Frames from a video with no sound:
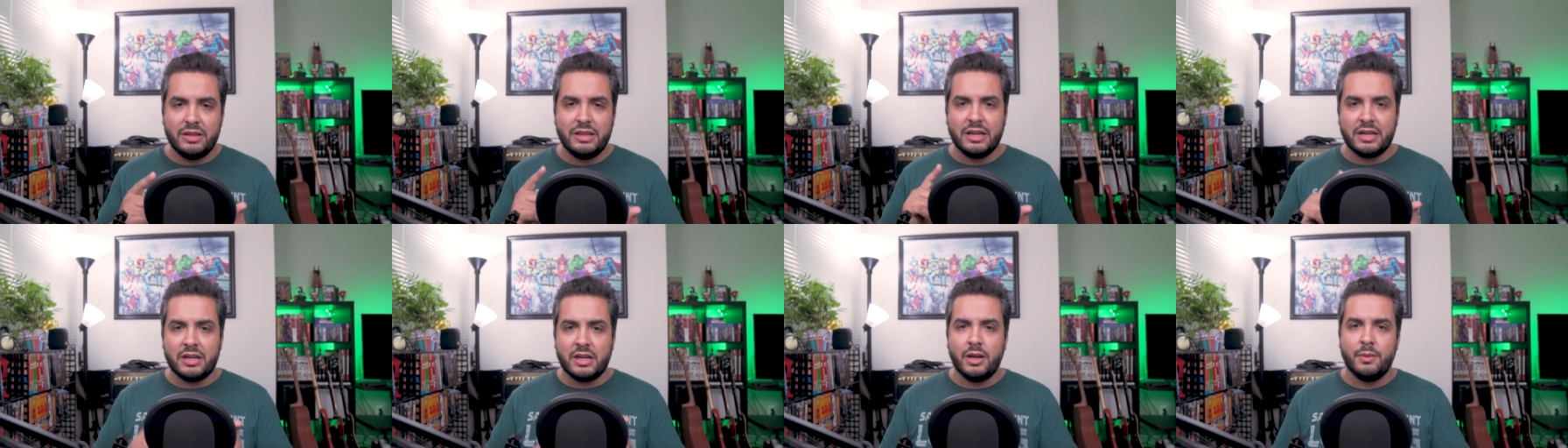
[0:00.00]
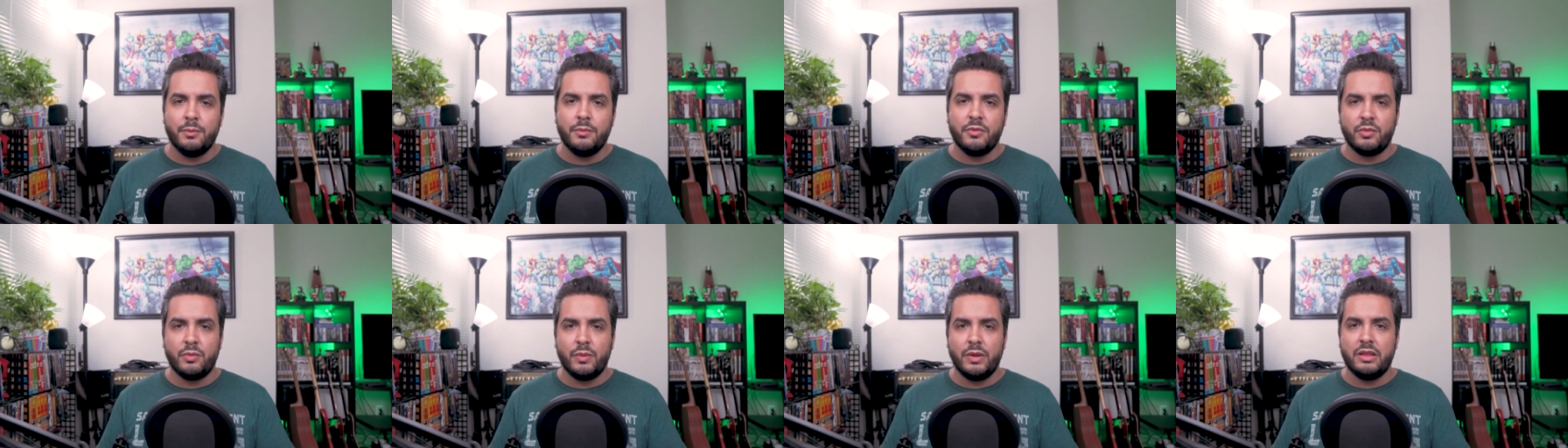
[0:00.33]
that
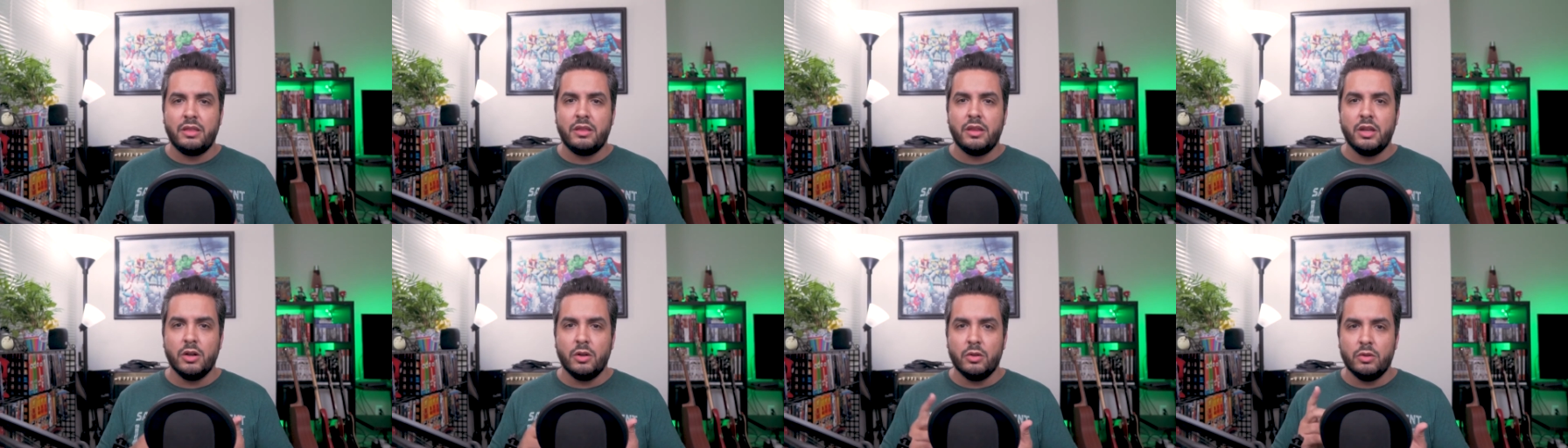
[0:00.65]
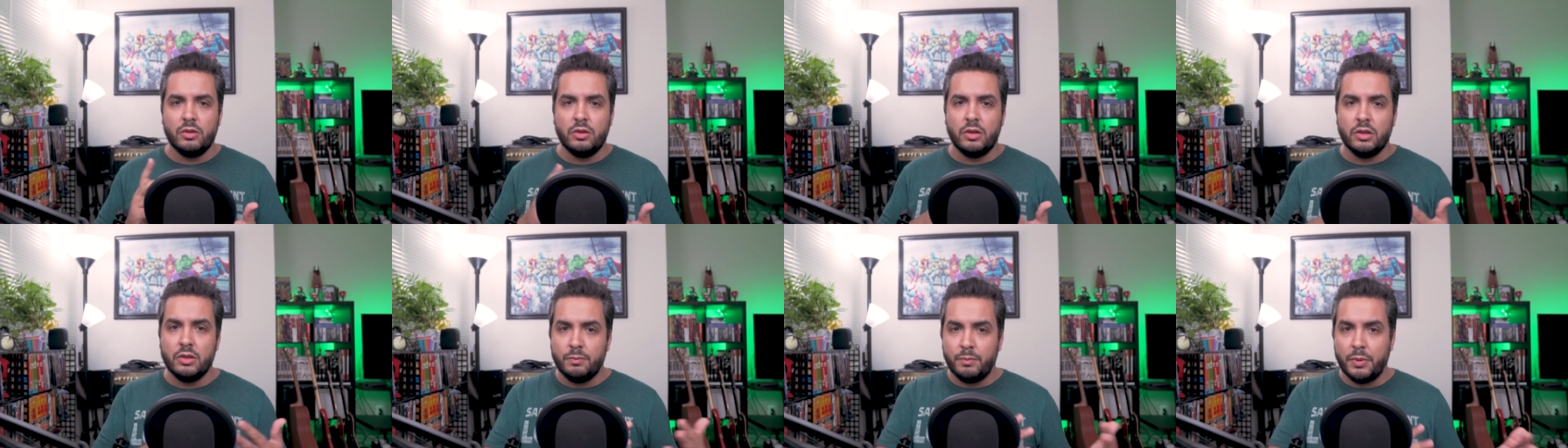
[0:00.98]
comes with you know
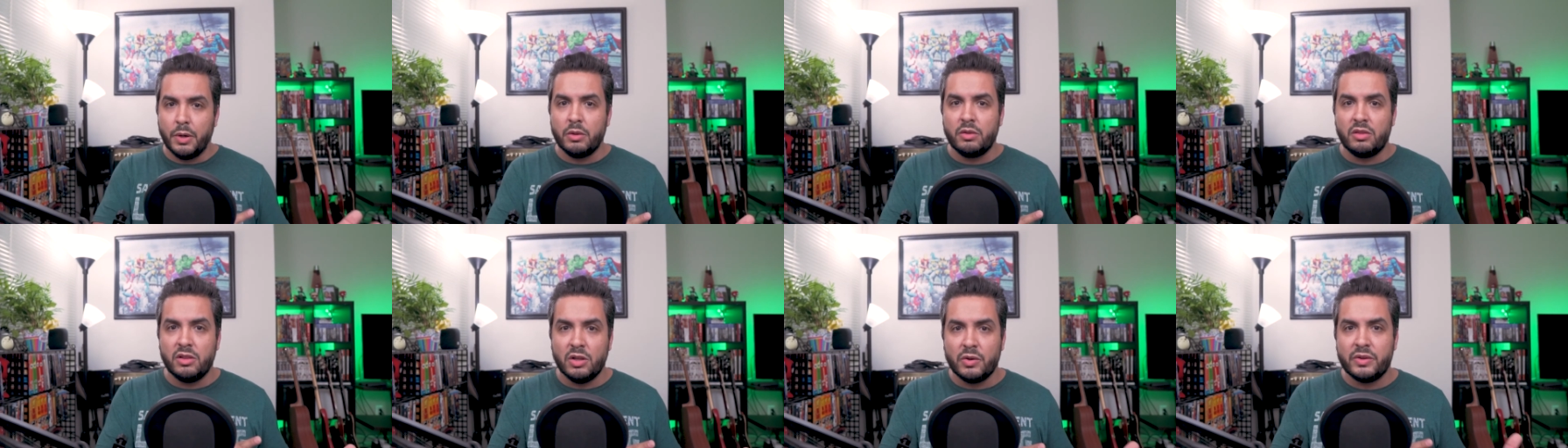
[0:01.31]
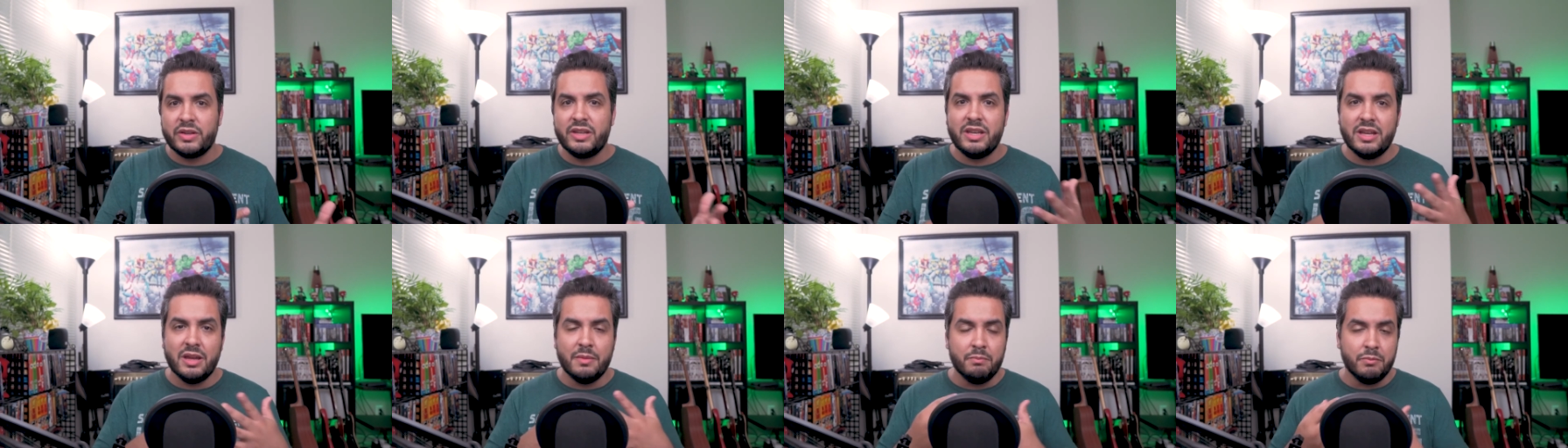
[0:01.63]
both
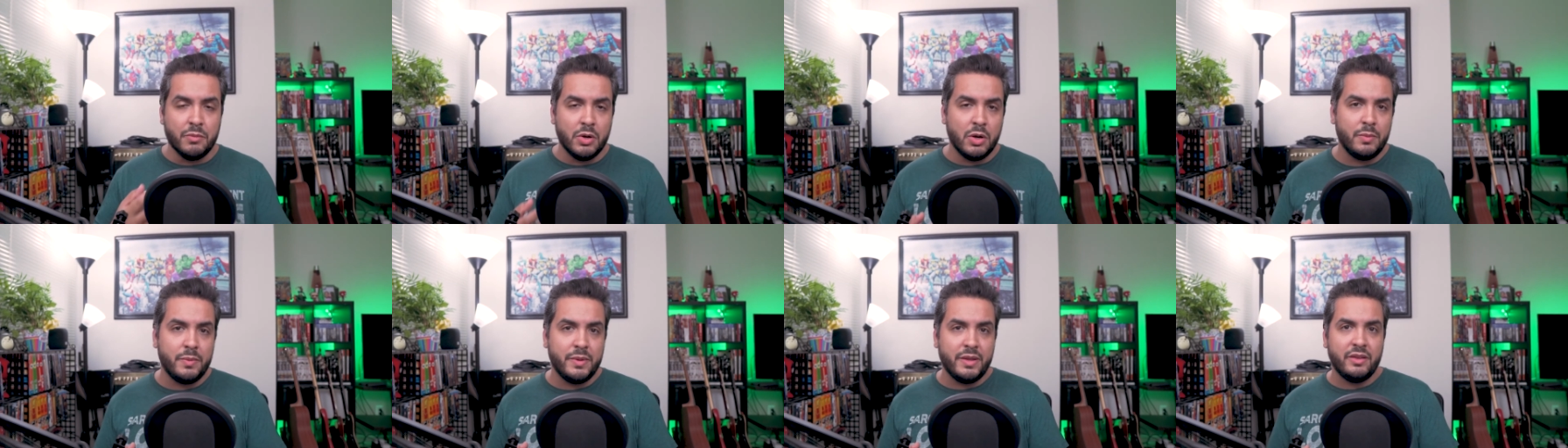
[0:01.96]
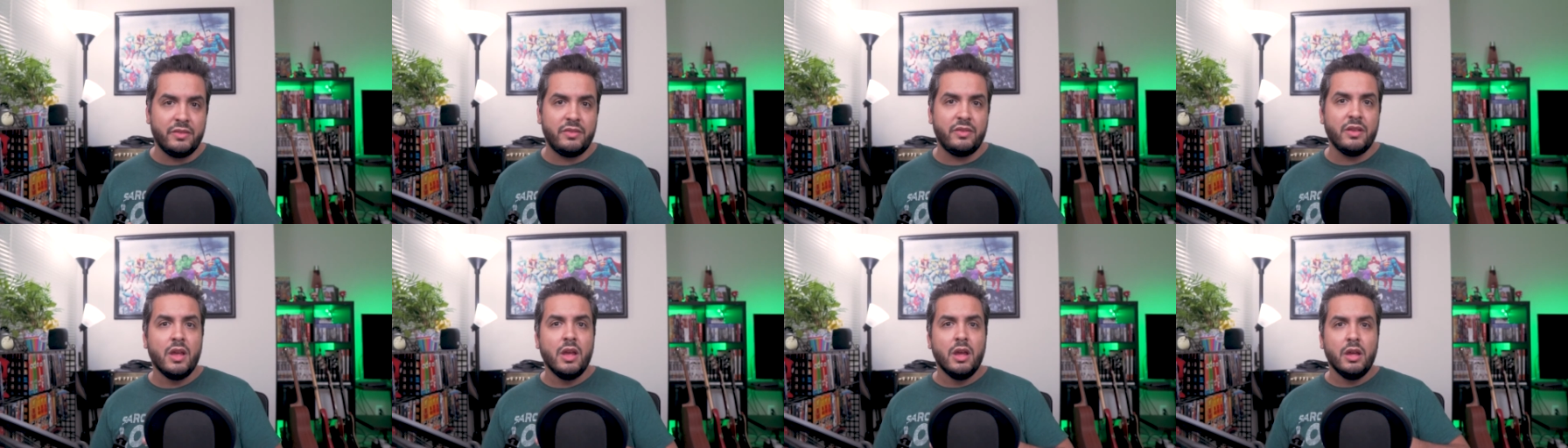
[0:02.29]
Loki and
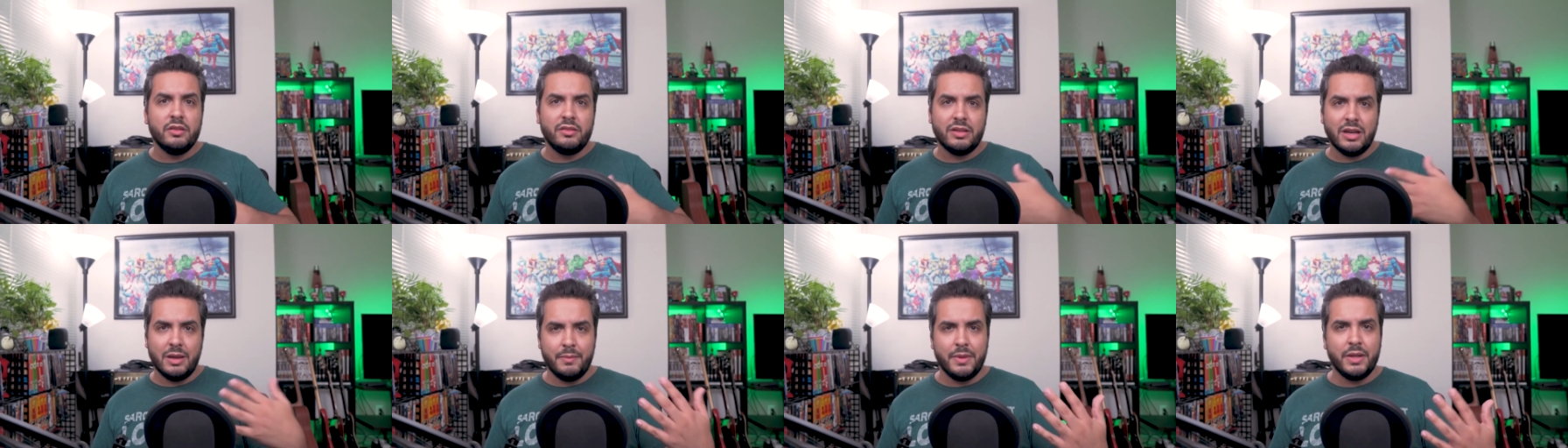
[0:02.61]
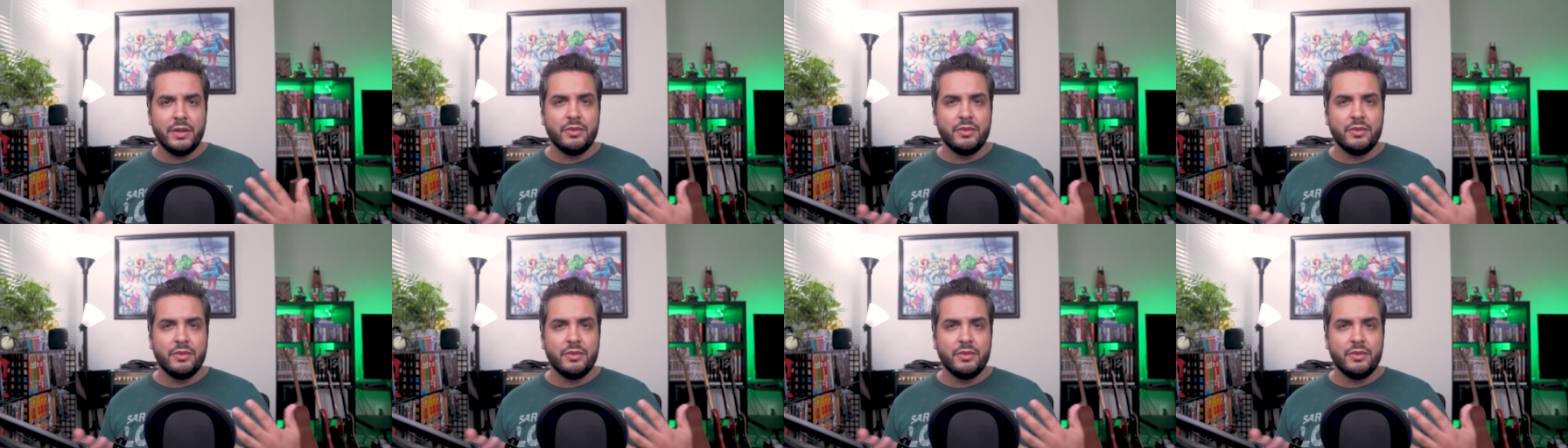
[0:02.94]
Mobius, Tom